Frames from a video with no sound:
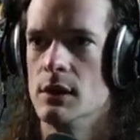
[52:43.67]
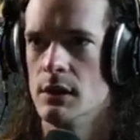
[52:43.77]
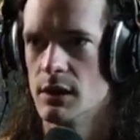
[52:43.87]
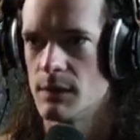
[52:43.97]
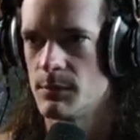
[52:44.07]

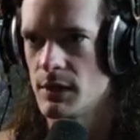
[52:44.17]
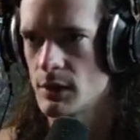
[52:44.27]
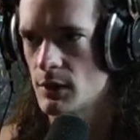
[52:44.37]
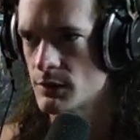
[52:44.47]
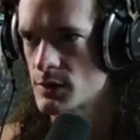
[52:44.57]
it being
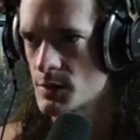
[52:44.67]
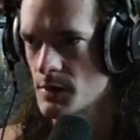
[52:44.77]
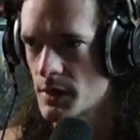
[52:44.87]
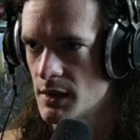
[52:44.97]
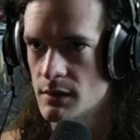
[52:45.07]
altered
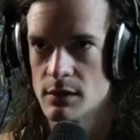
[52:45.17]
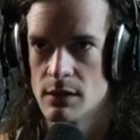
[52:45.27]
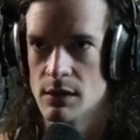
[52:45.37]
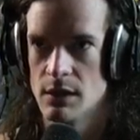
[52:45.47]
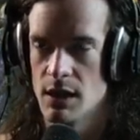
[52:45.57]
by
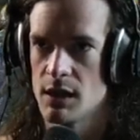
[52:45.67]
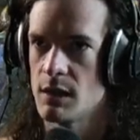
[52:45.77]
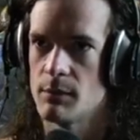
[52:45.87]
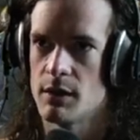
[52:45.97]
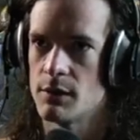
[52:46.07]
any
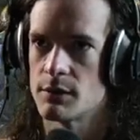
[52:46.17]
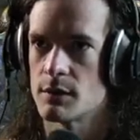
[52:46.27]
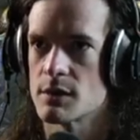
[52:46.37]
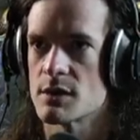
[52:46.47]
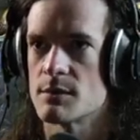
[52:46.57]
mind-altering
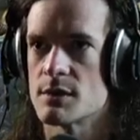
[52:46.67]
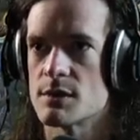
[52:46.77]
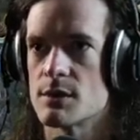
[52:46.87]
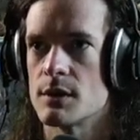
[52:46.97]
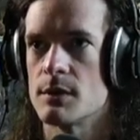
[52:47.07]
substance,
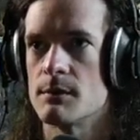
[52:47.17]
really.